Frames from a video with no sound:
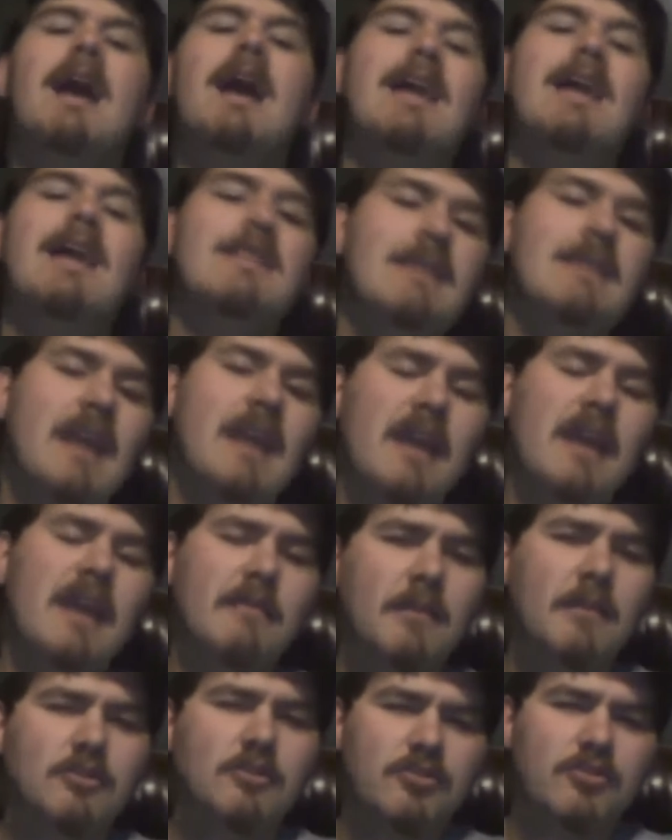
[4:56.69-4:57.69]
and the
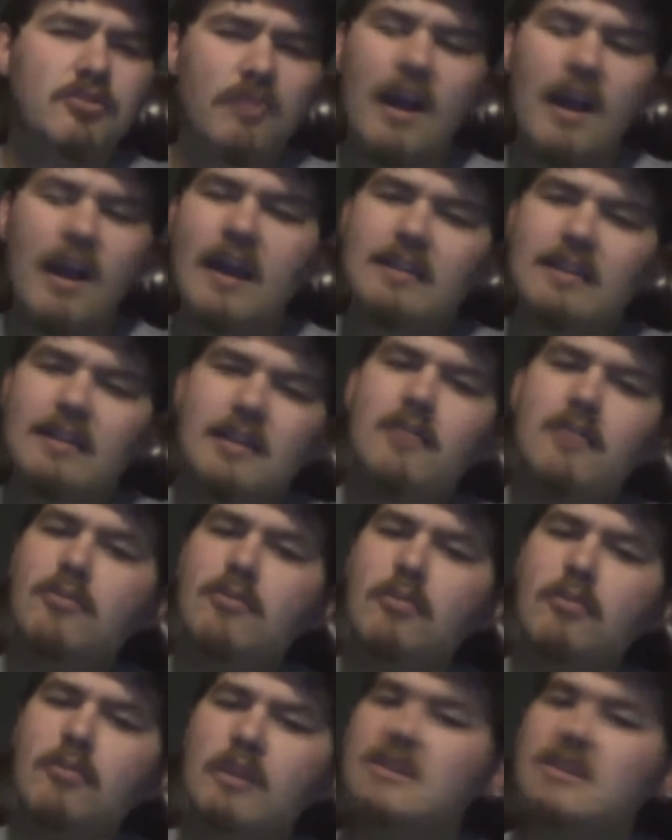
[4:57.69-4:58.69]
name and try and tell
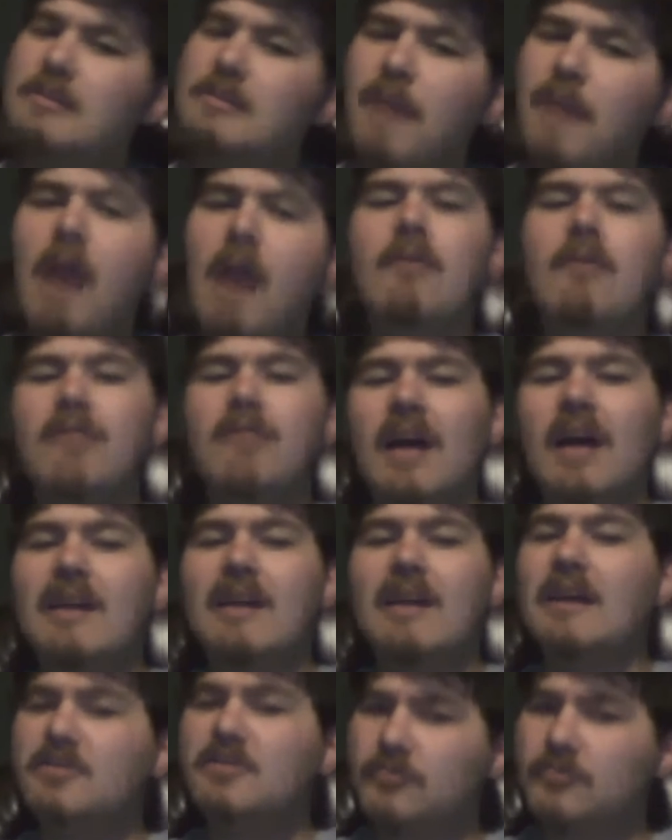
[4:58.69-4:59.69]
you what it's about without
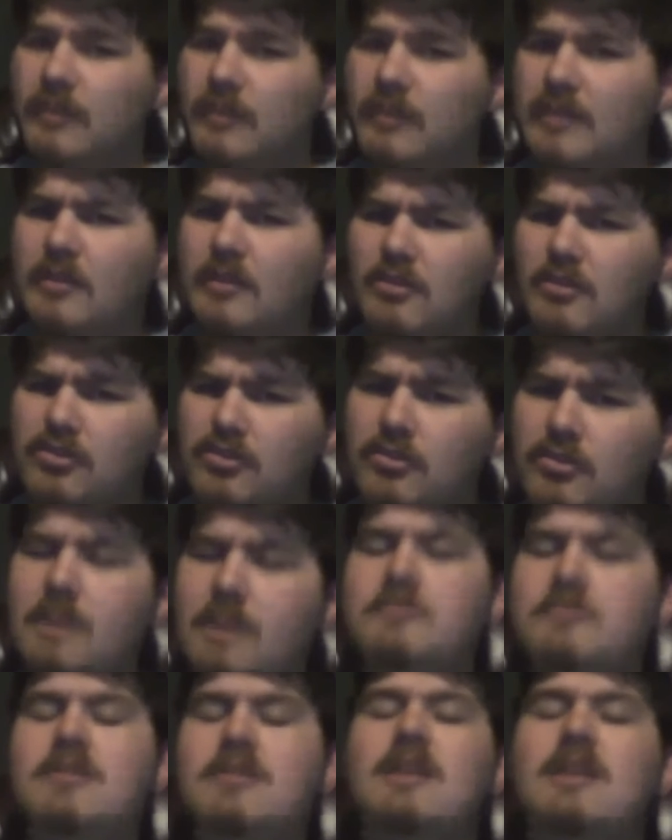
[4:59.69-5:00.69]
actually reading the
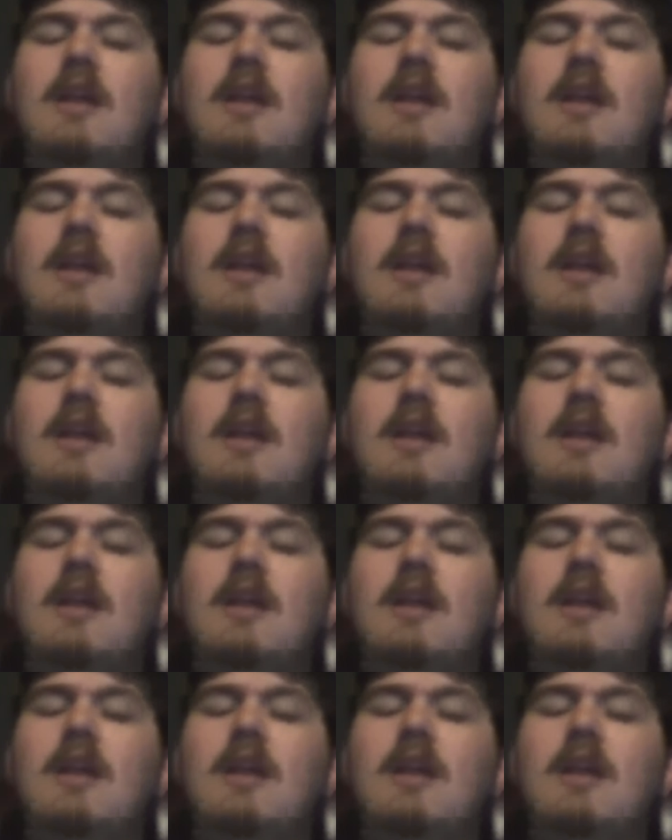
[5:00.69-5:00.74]
description.